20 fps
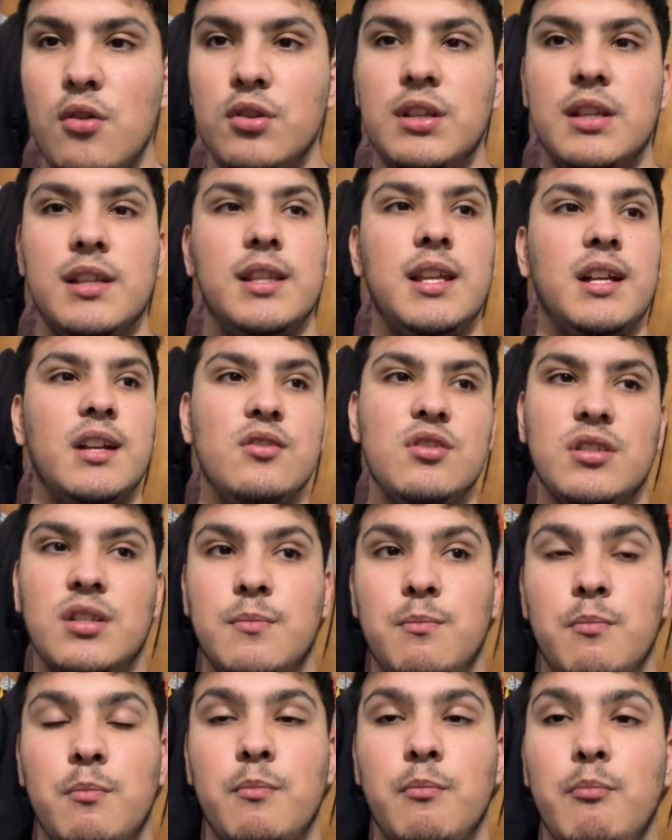so that they can just
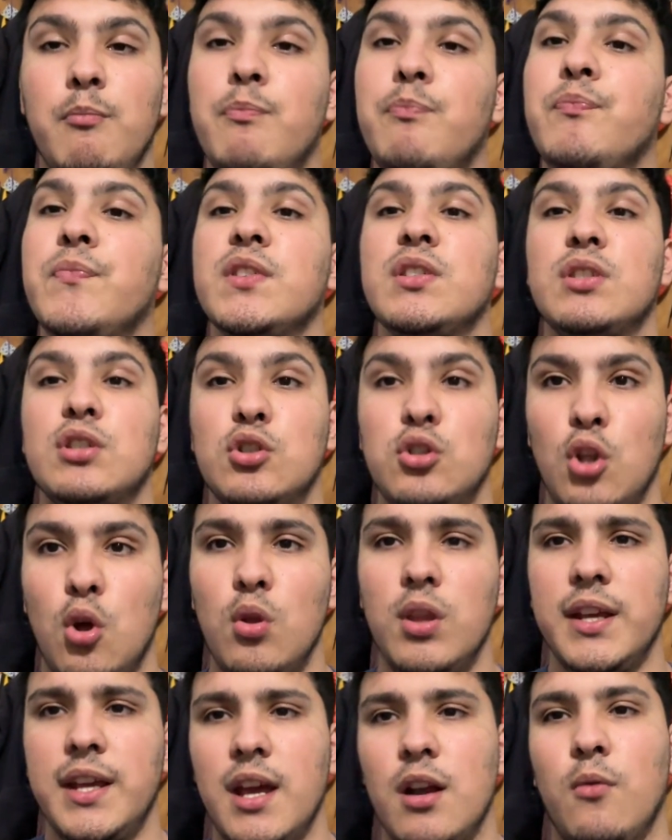
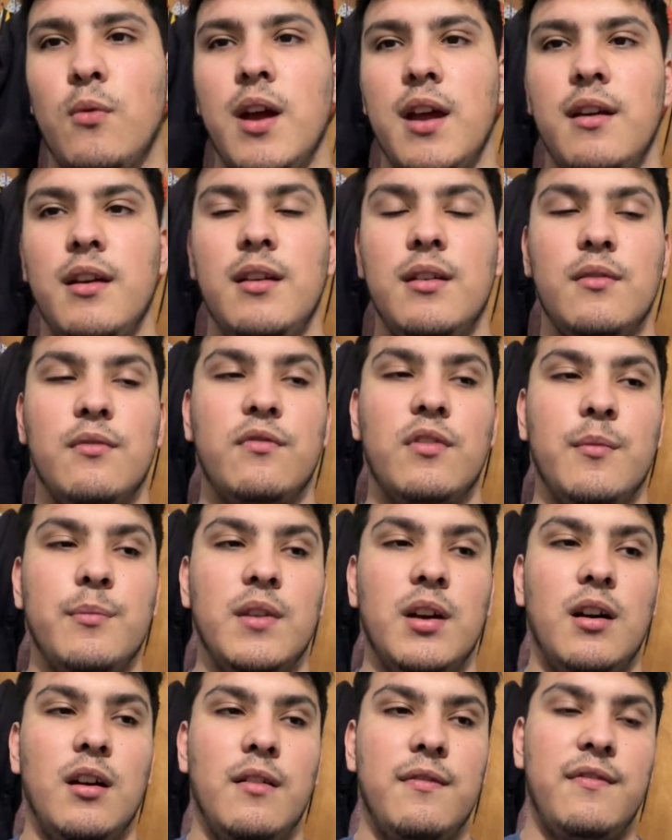slowly get away from
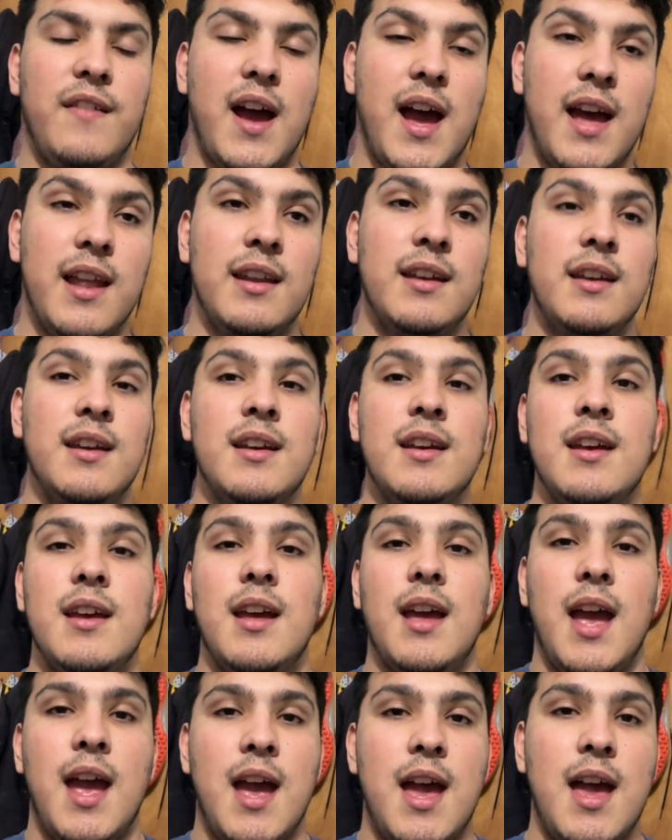the fat
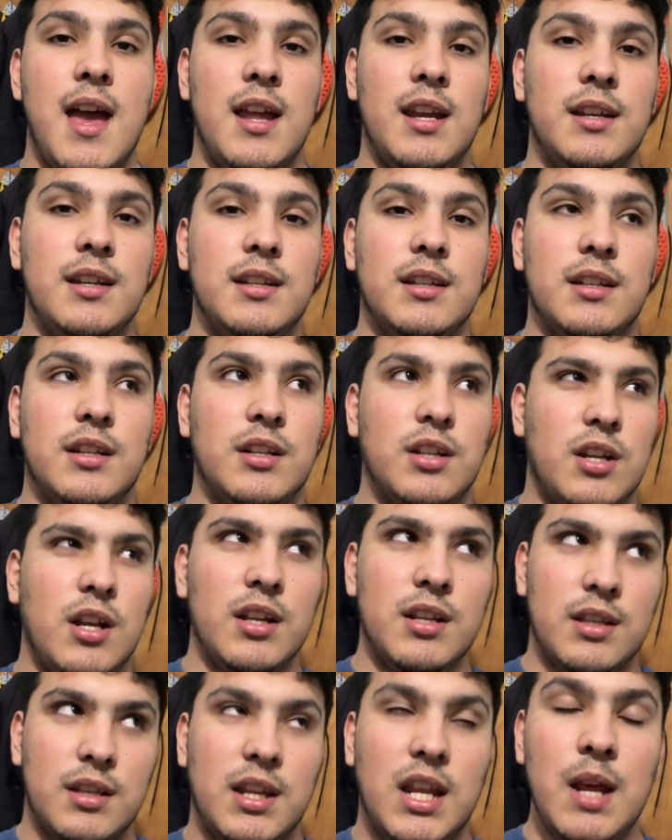and
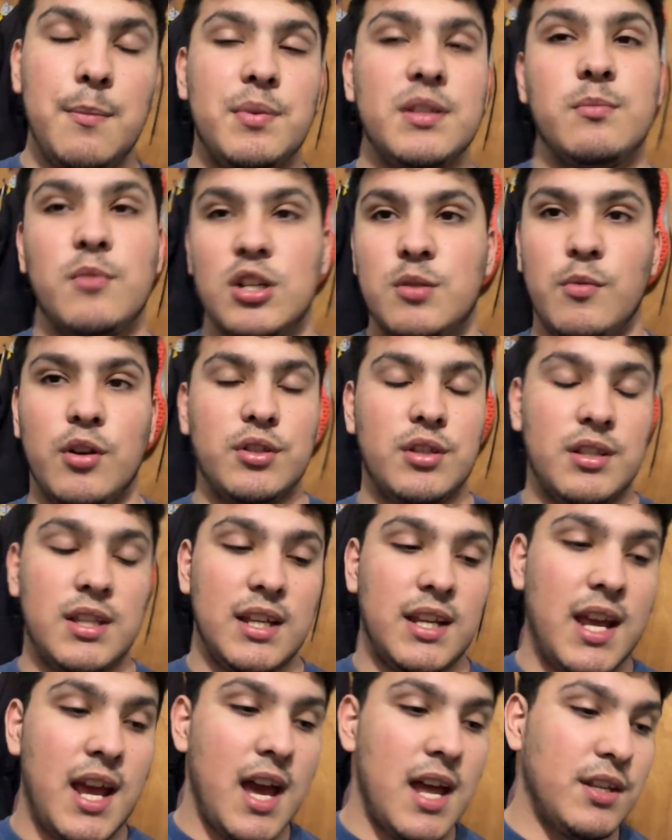can keep as much muscle as they
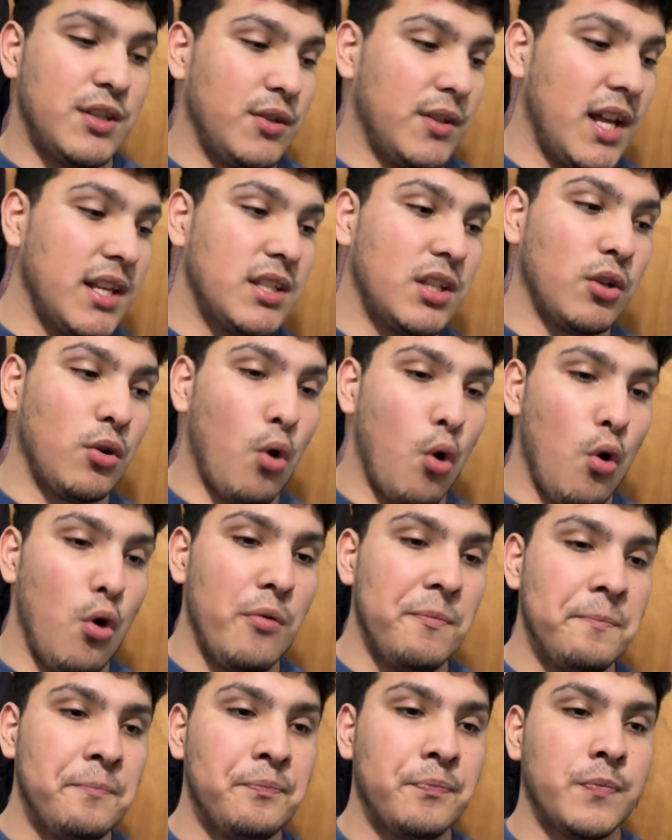can. So that's the
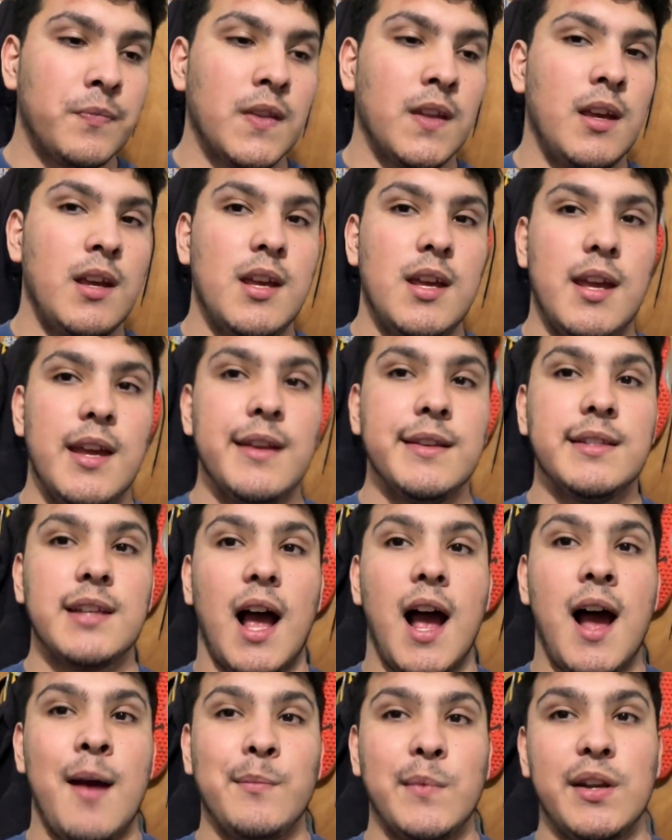goal is
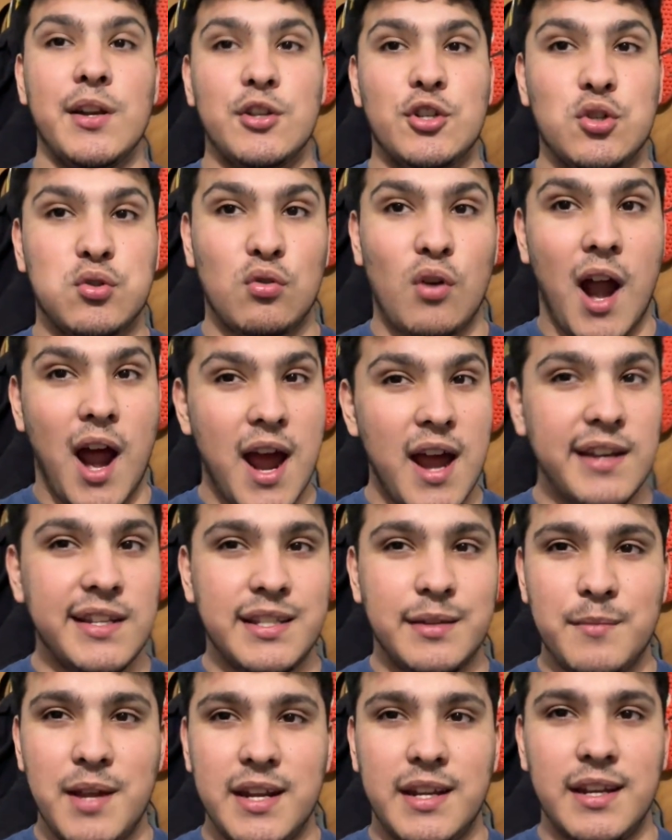I'm going to try
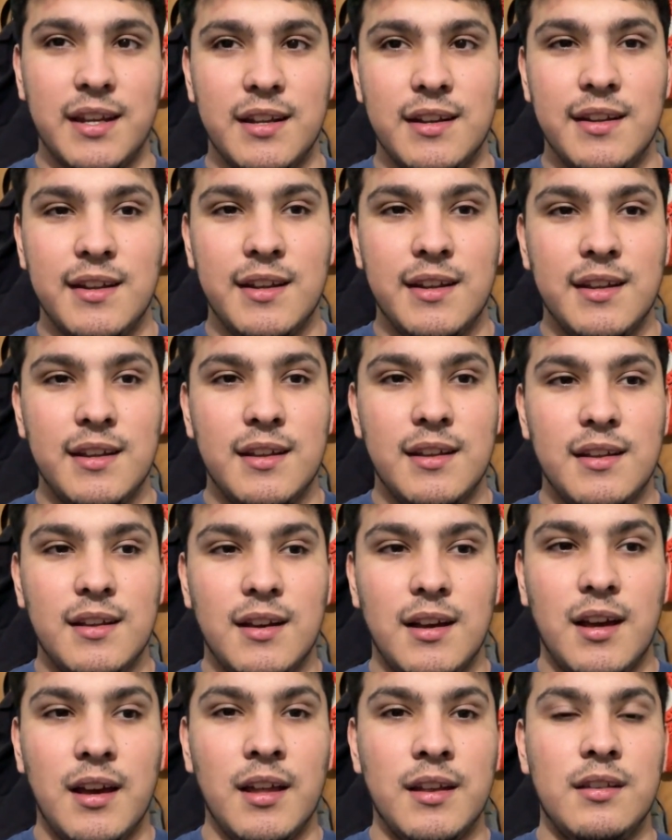to make it
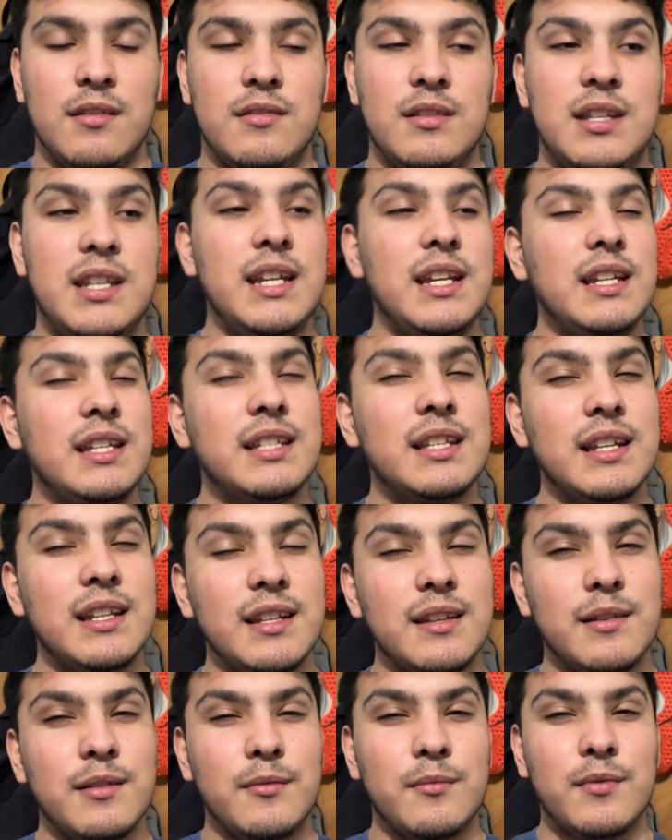a
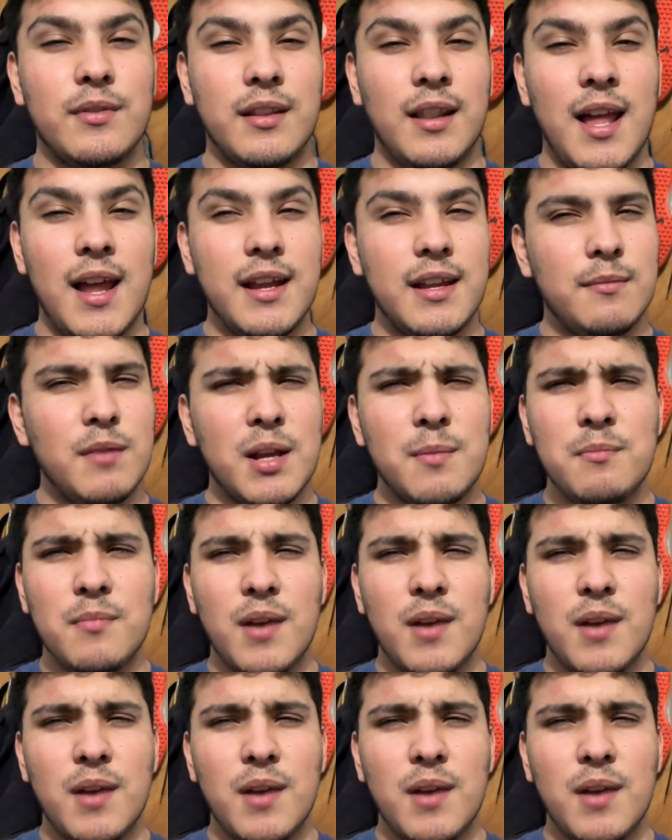decent like like